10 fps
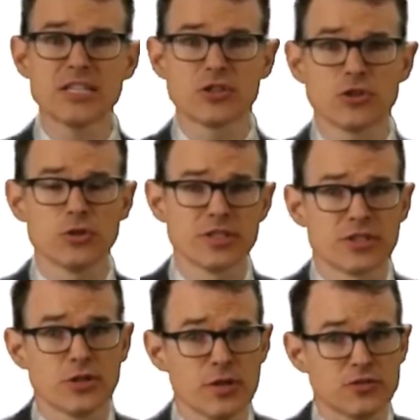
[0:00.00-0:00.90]
students
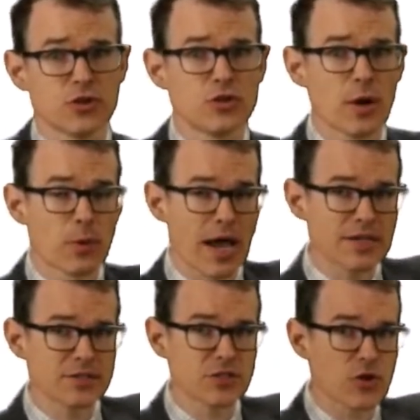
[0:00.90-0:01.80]
to do this? So what I
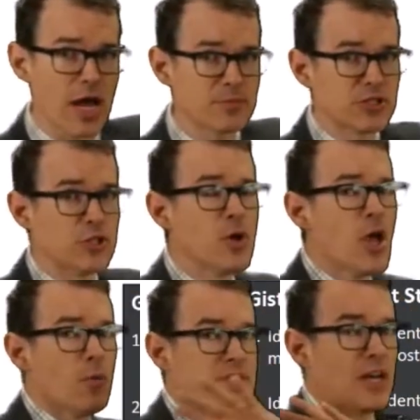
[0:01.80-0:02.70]
just described to you
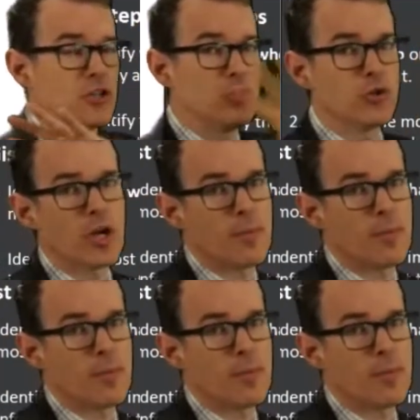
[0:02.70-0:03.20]
was how you come